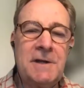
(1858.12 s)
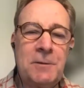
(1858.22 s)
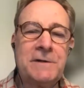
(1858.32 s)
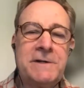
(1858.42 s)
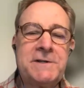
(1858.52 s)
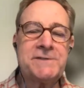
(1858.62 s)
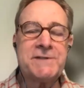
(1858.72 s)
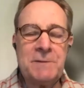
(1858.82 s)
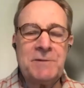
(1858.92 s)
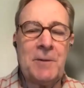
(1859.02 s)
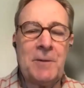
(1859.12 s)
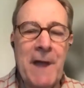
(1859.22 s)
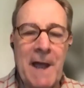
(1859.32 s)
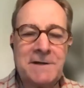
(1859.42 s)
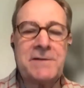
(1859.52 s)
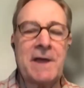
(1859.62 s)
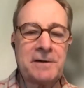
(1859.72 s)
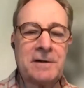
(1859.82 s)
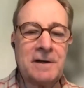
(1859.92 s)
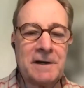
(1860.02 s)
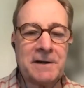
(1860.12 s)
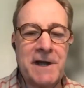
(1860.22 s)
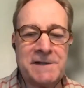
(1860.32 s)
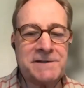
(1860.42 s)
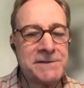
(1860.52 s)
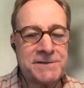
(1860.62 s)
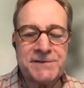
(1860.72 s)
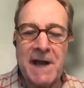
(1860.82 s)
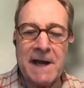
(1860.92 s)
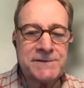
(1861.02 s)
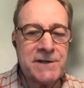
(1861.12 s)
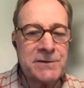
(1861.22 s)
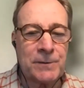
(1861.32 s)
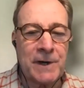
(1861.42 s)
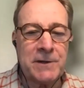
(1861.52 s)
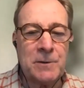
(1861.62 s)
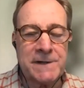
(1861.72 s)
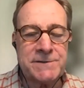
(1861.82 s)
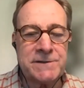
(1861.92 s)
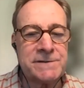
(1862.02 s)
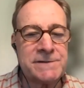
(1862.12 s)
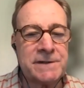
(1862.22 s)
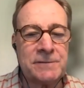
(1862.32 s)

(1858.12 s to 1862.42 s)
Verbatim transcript: it, really does seem to come back to that in a lot of cases just asking the right questions and